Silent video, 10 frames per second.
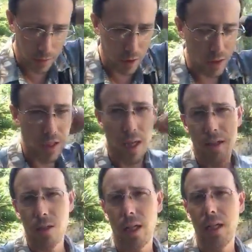it was just a
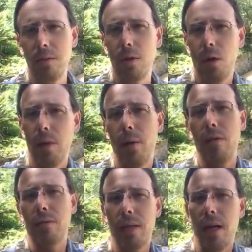lot of trying to keep Toby away
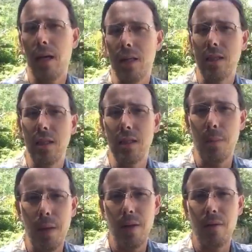from Karen because he's a
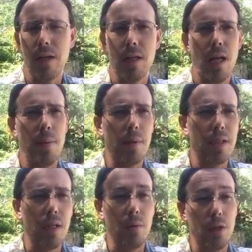bit of a climber
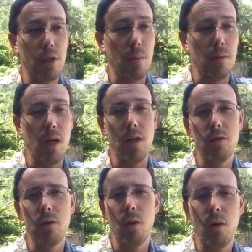and he's got really sharp claws.
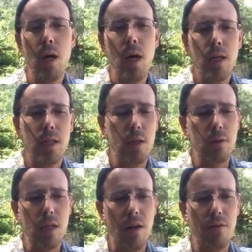So she
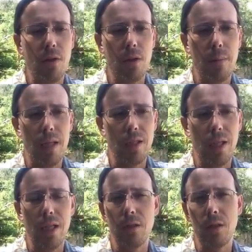was not feeling the best
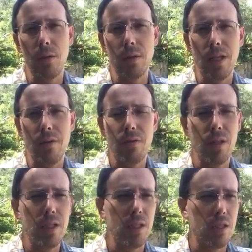yet, so she was
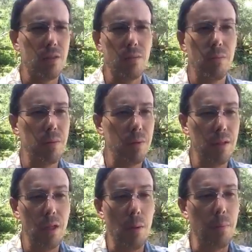definitely just,
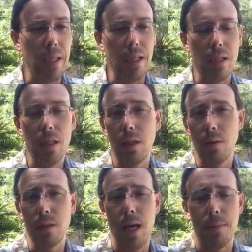you know, beaten.
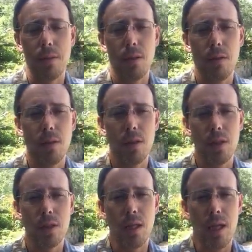She was absolutely
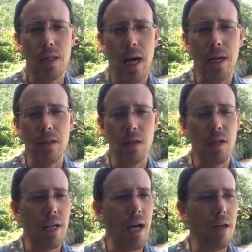just uh, tired as
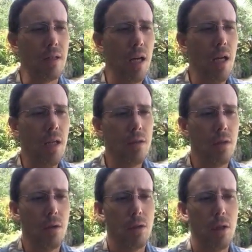all get out.
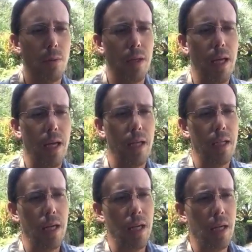So she went
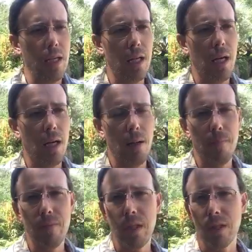ahead and
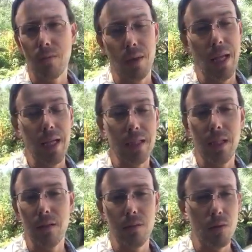um, just relaxed
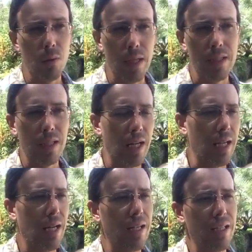and rested. And I
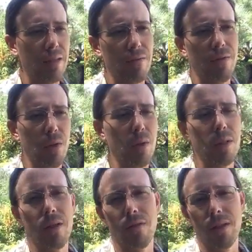got her to eat some food
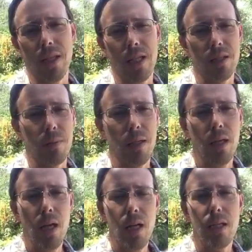and different things, but
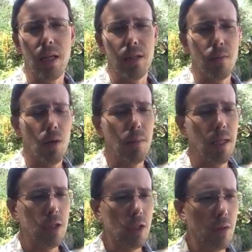nothing real
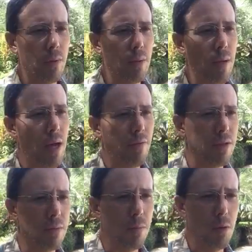major. We ended up
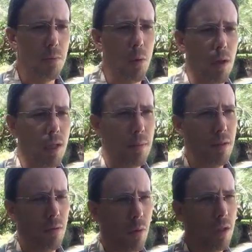having some pulled pork, I
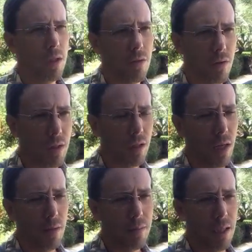believe it was, so it was,
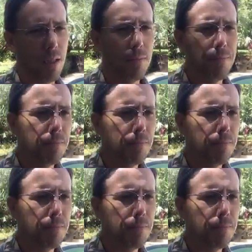um, dinner